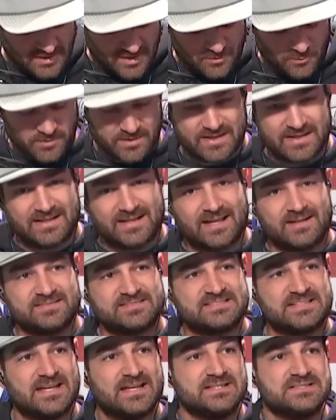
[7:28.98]
Another one, he kind of
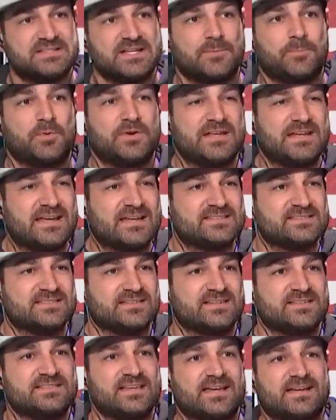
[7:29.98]
stands up when he gets in
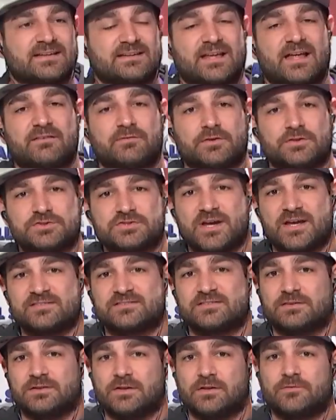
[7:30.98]
the second level and tries
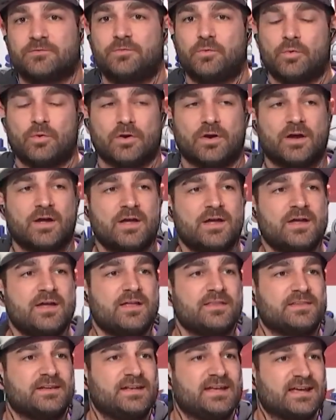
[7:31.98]
to look for
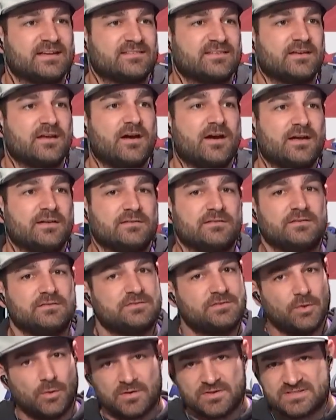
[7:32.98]
the next cut.
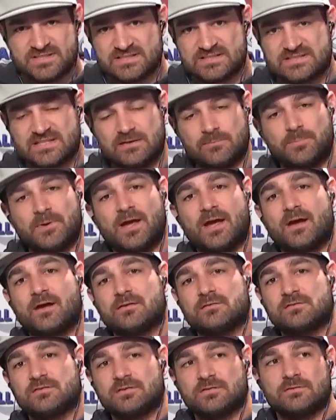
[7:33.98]
216
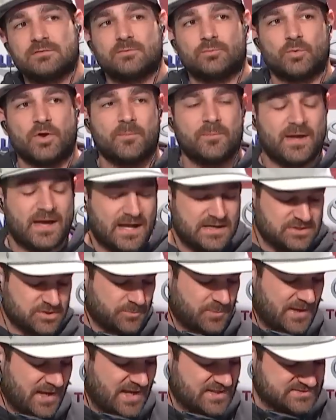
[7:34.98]
pounds, run behind your
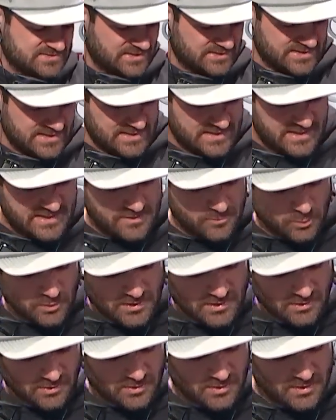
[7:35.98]
pads, and I think he
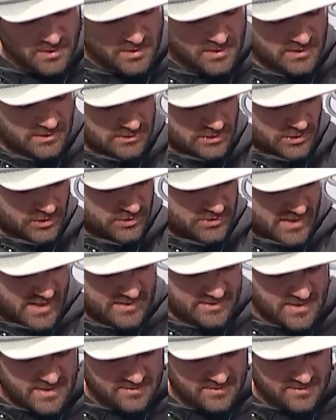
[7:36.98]
will learn that.